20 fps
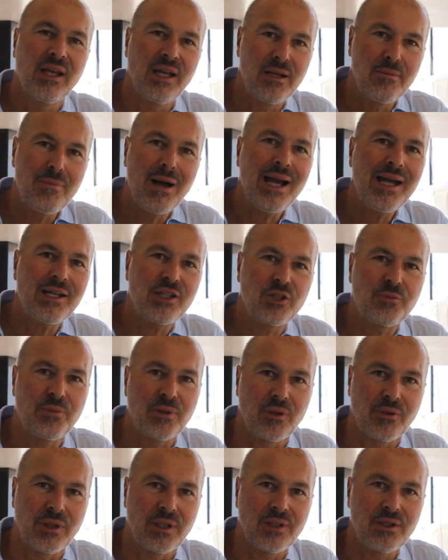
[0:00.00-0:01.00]
In my
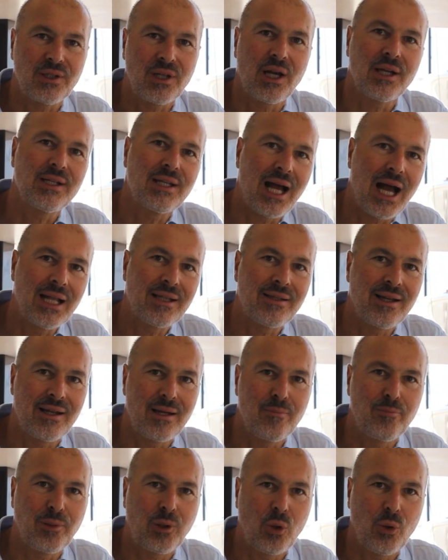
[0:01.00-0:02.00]
experience, a yacht that
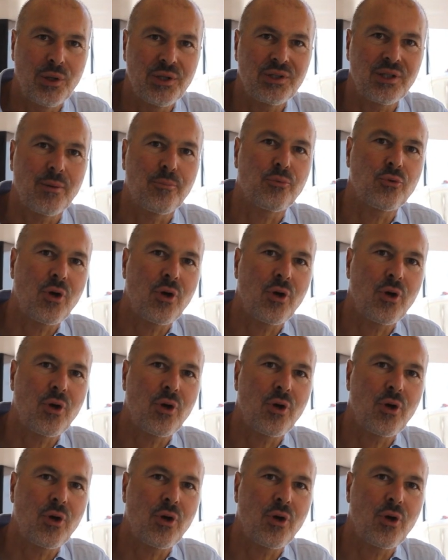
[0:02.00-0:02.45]
employs a